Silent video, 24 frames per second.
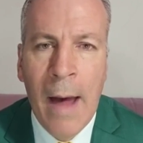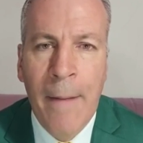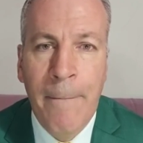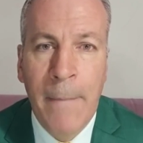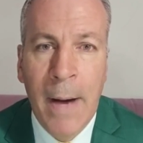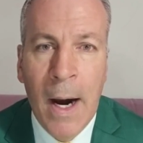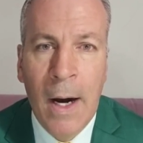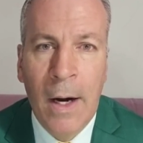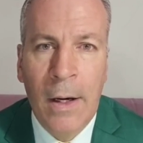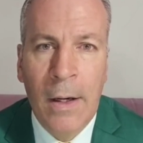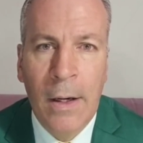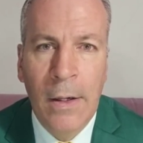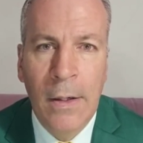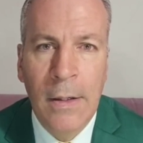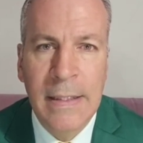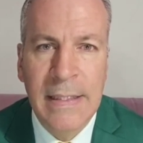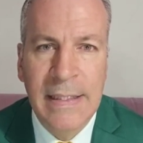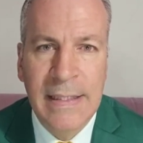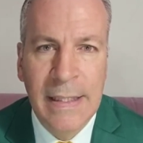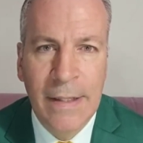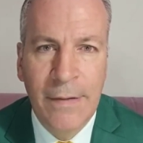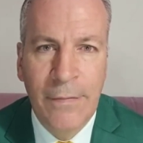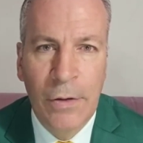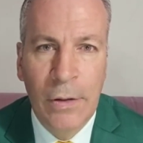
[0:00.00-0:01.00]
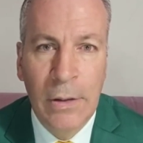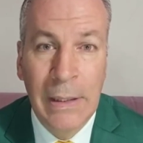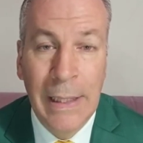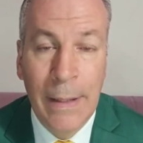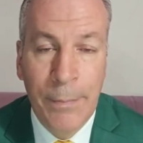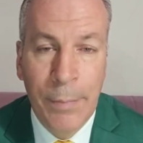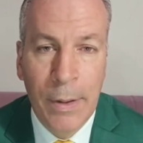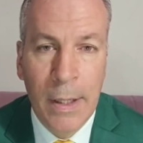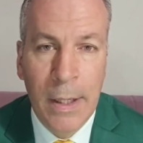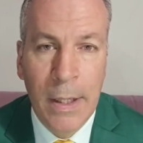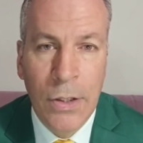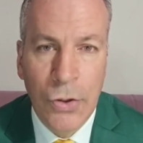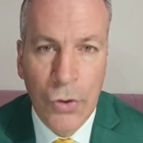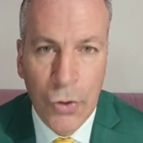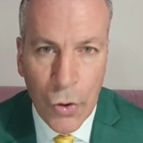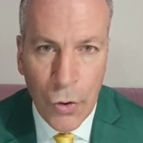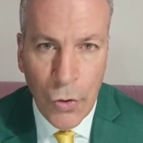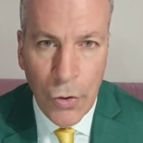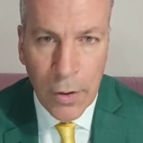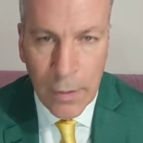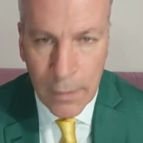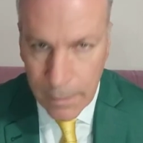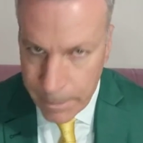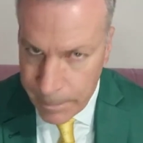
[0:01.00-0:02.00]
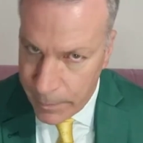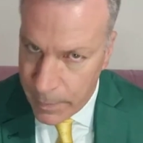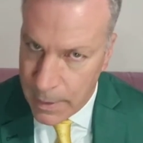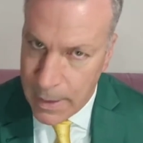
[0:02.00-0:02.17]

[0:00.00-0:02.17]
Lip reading: American Civil Liberties Union.